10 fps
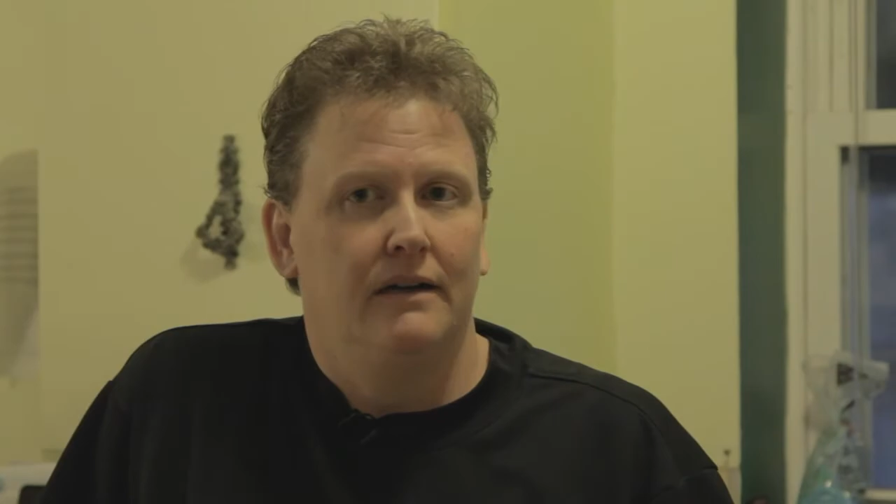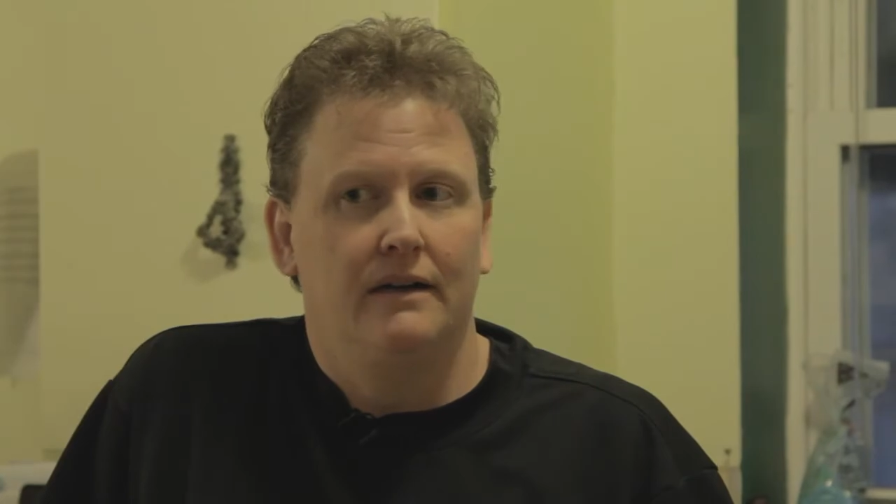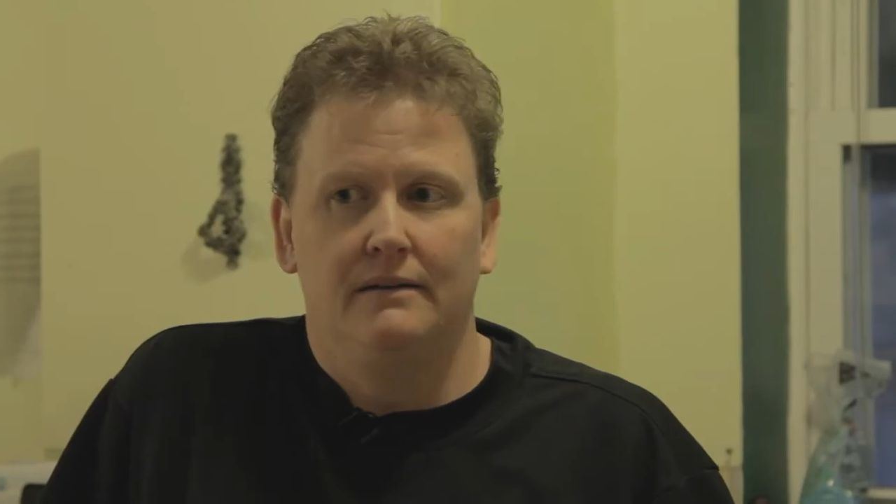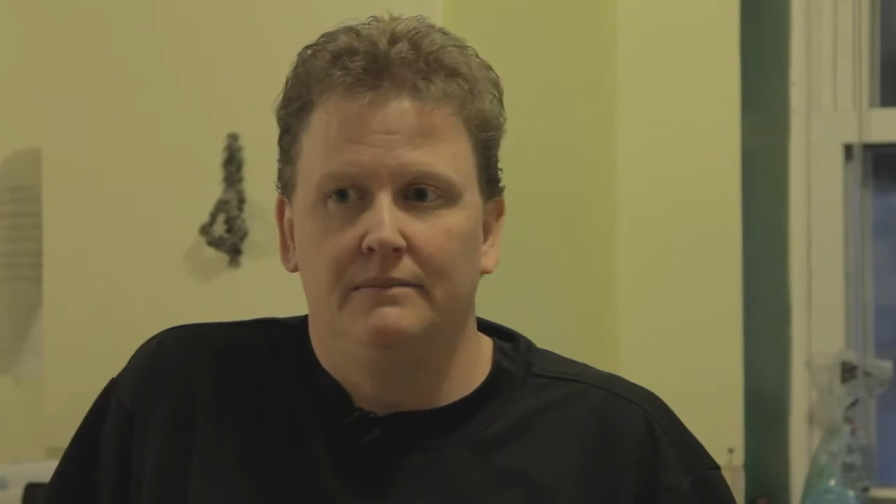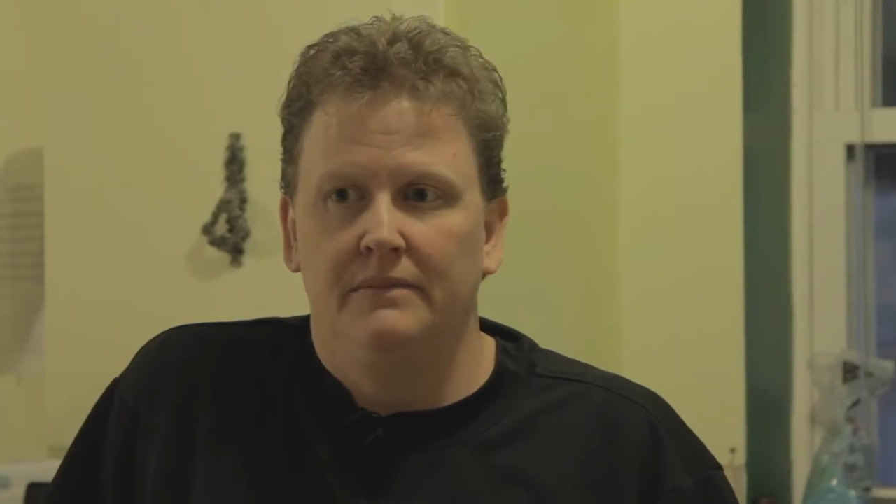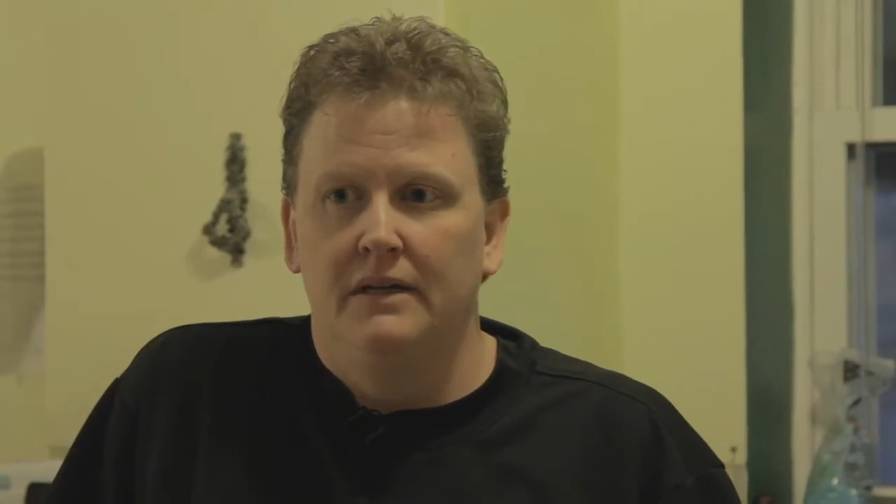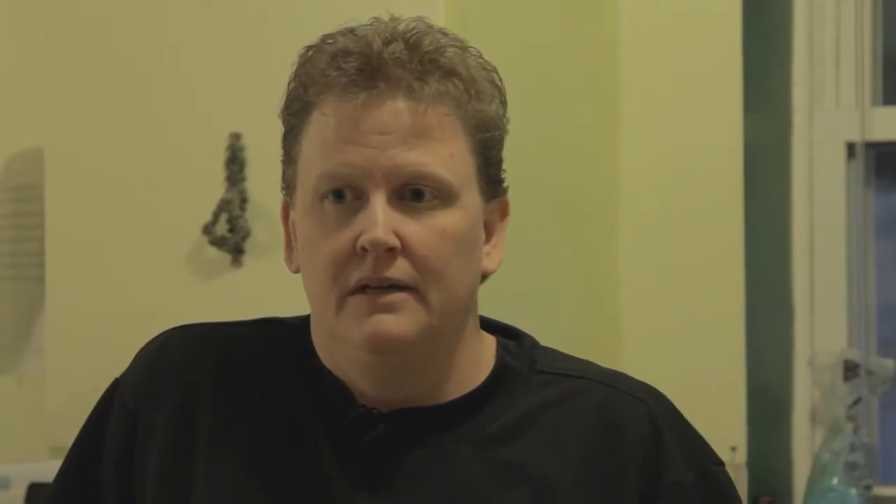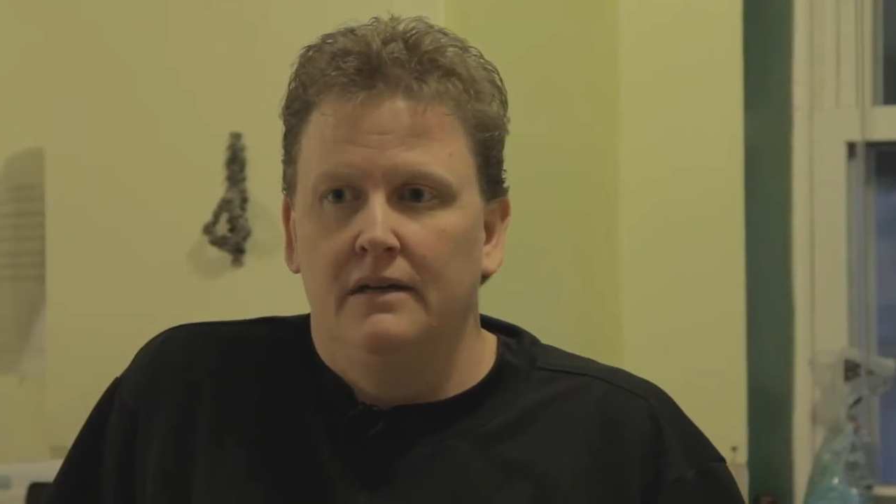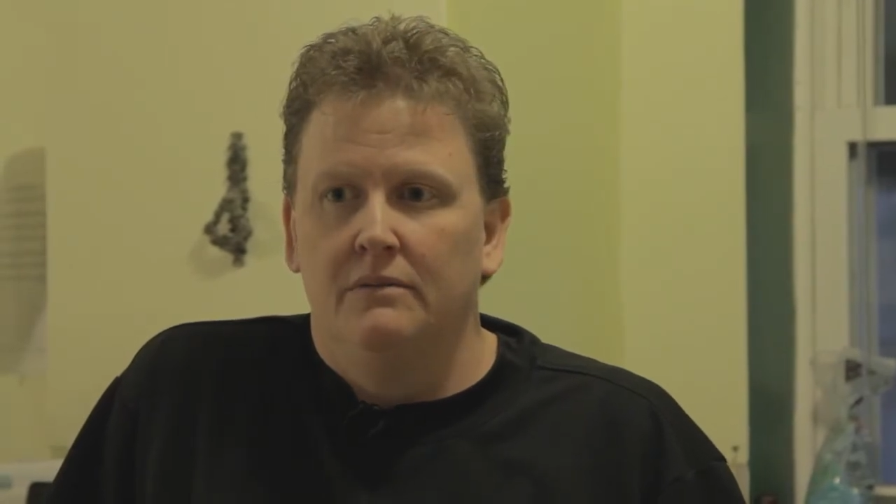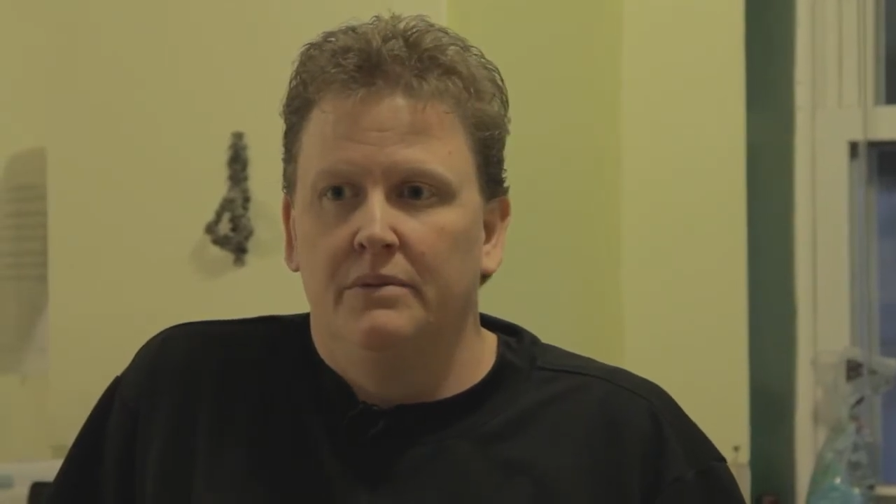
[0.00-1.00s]

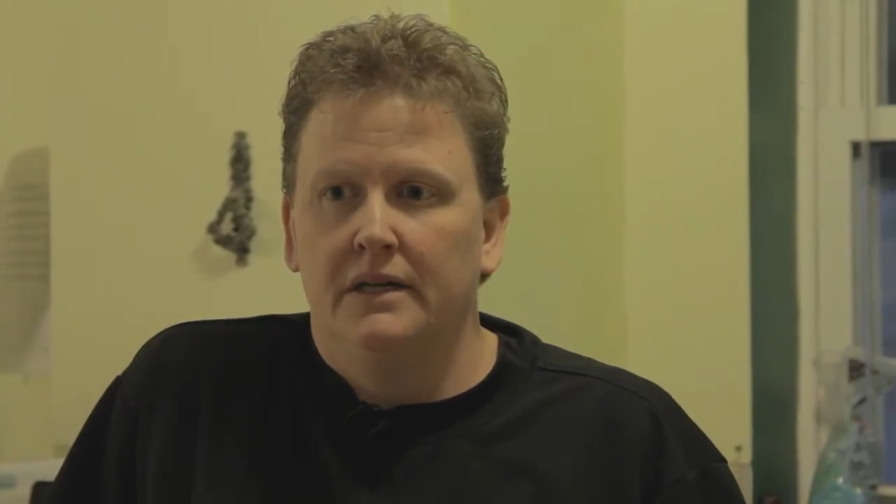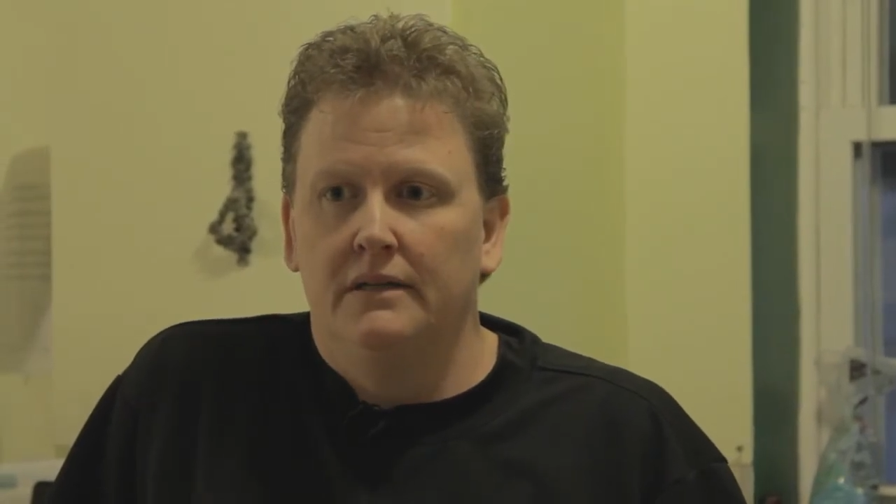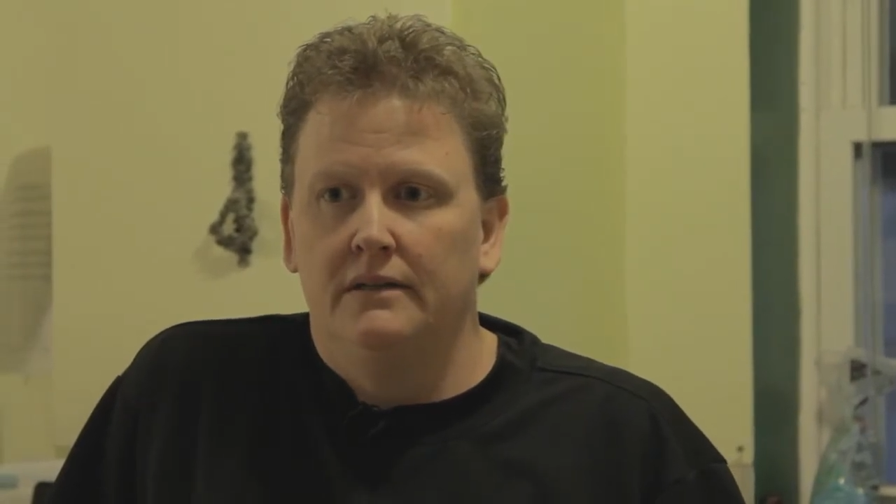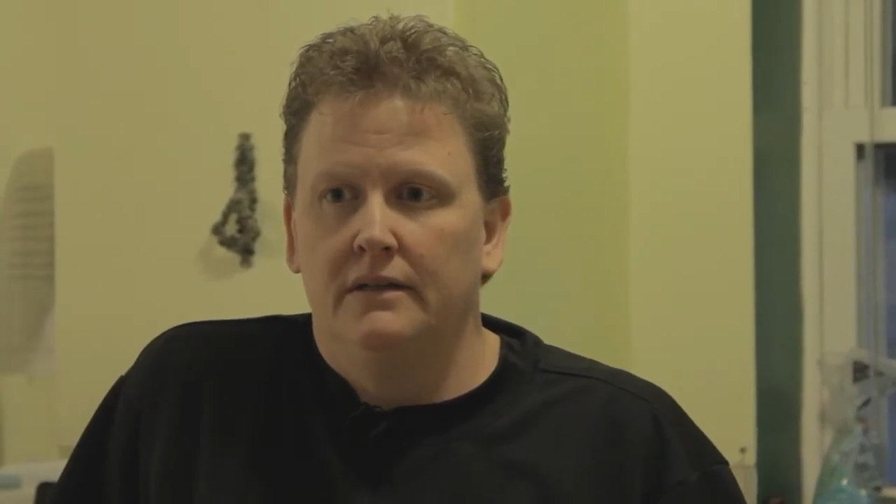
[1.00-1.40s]
But